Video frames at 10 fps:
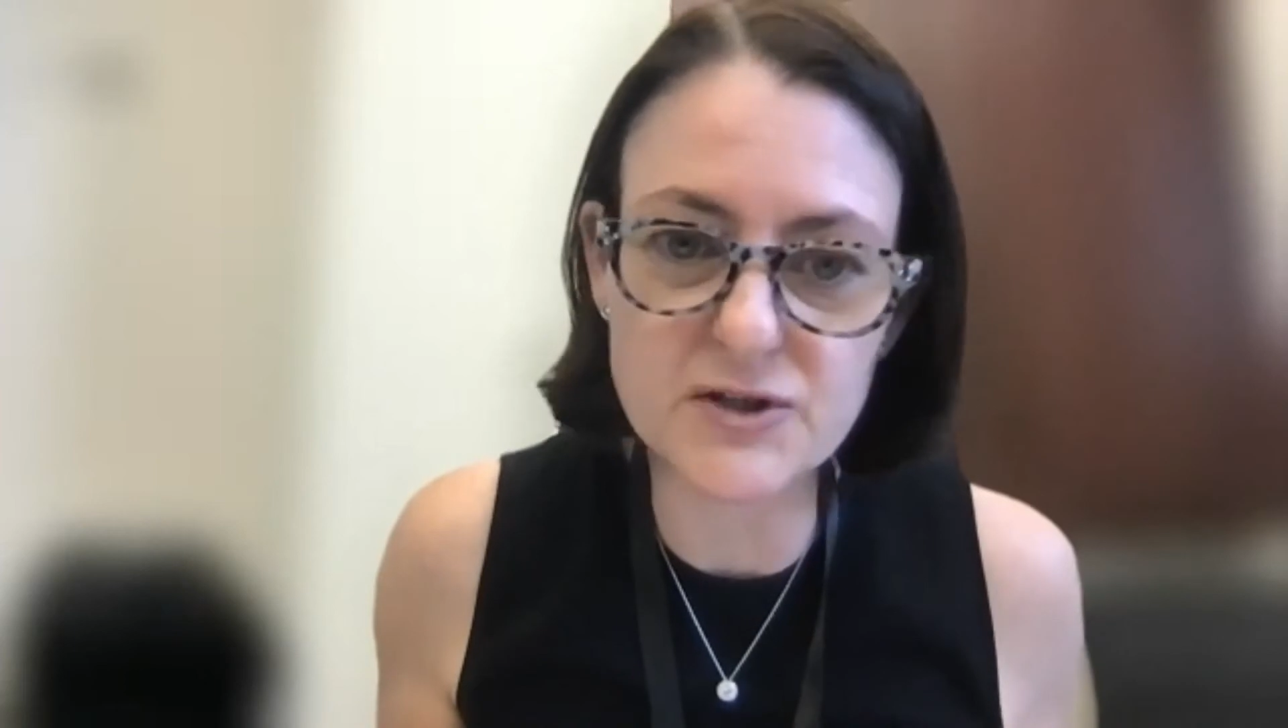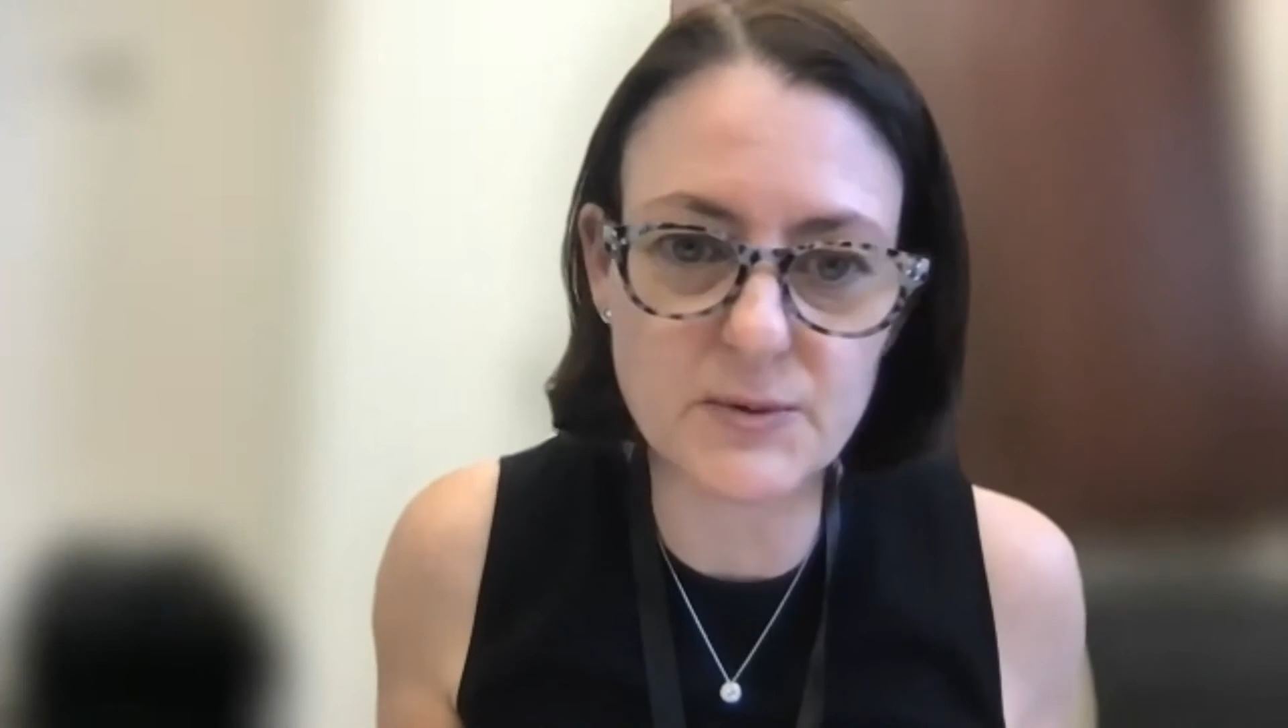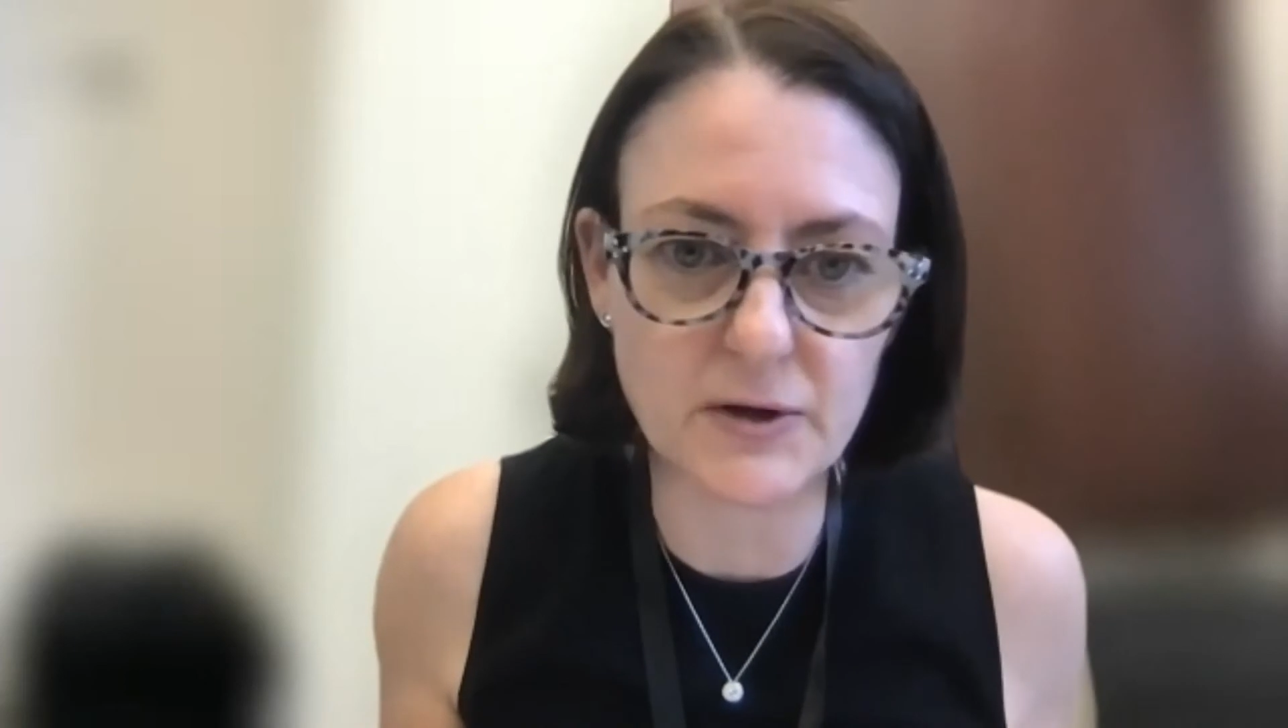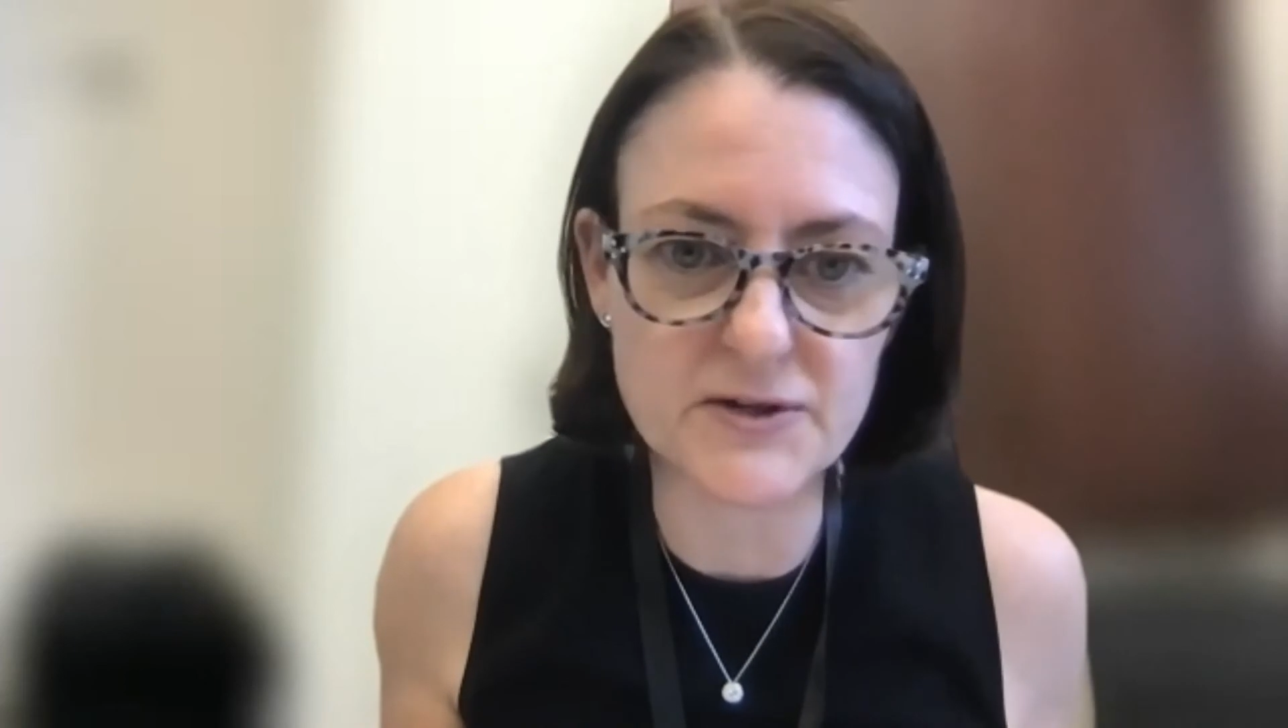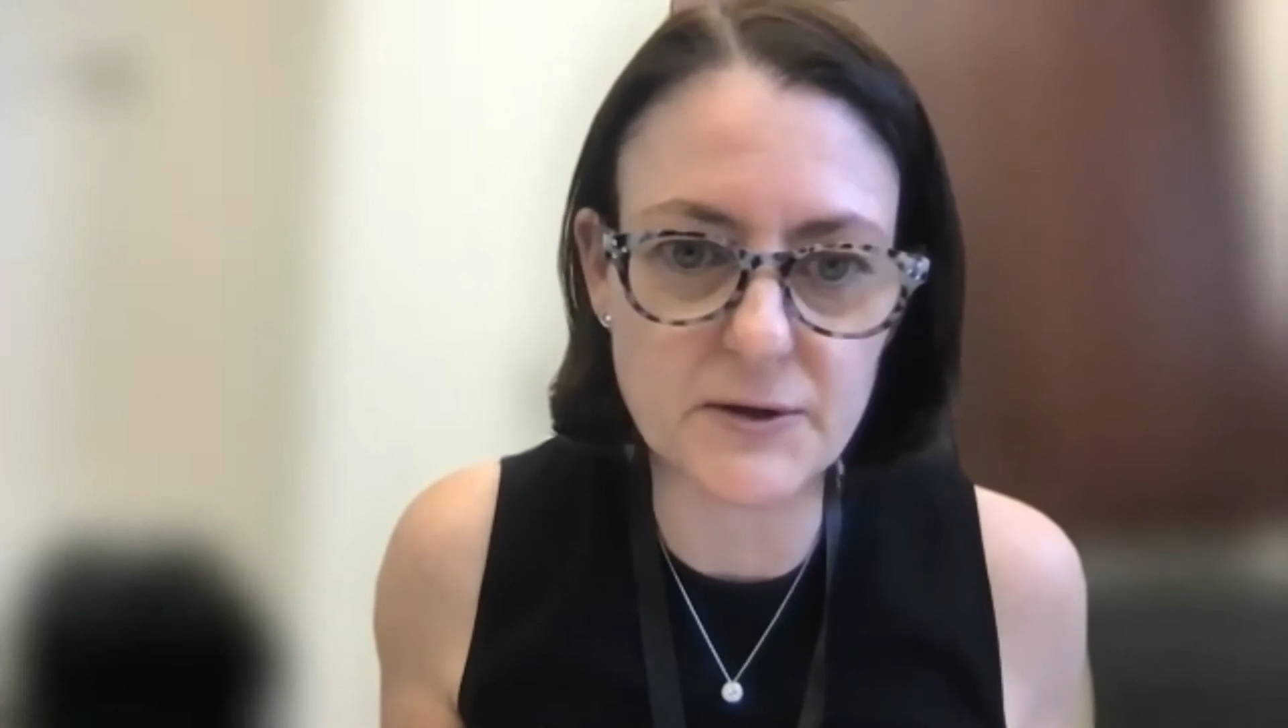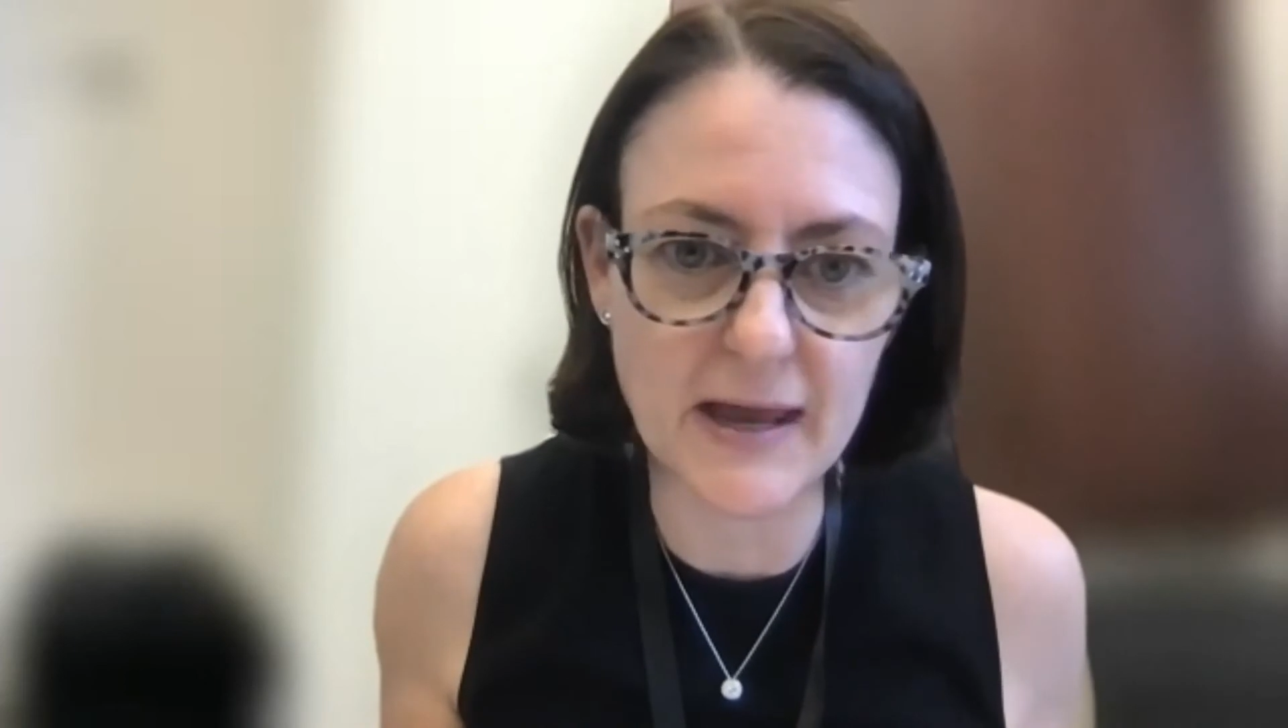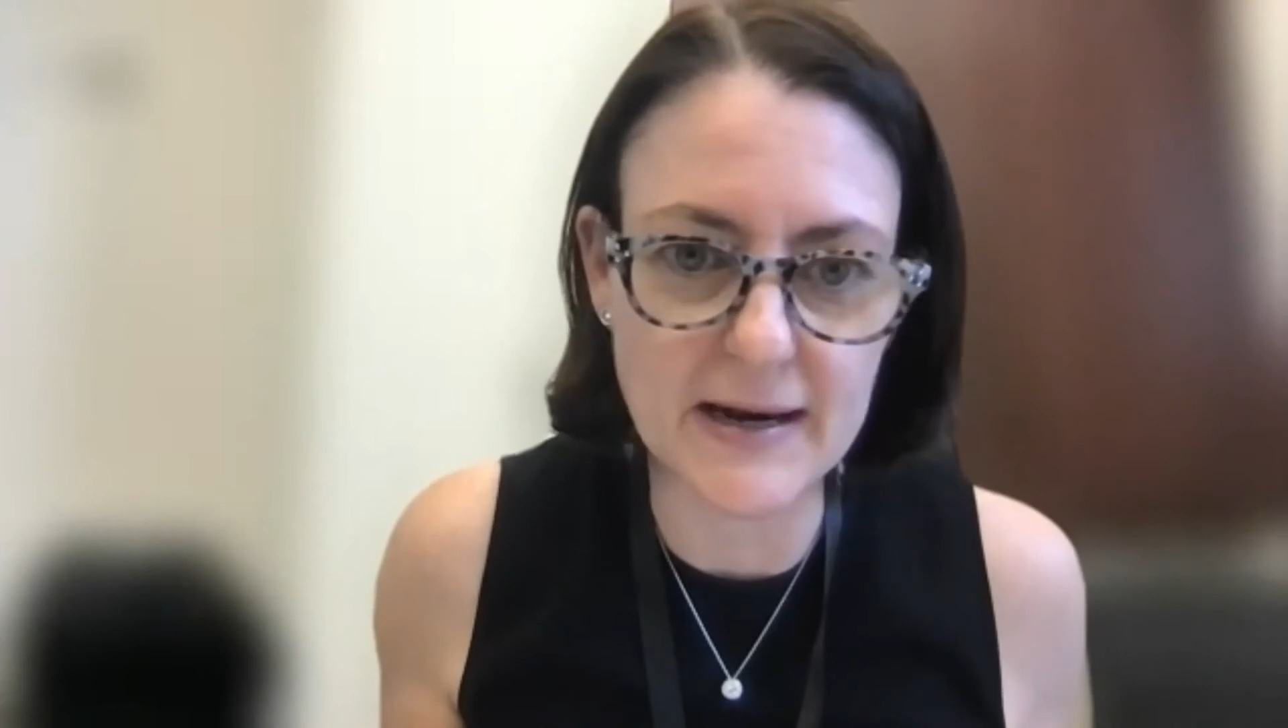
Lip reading: but also get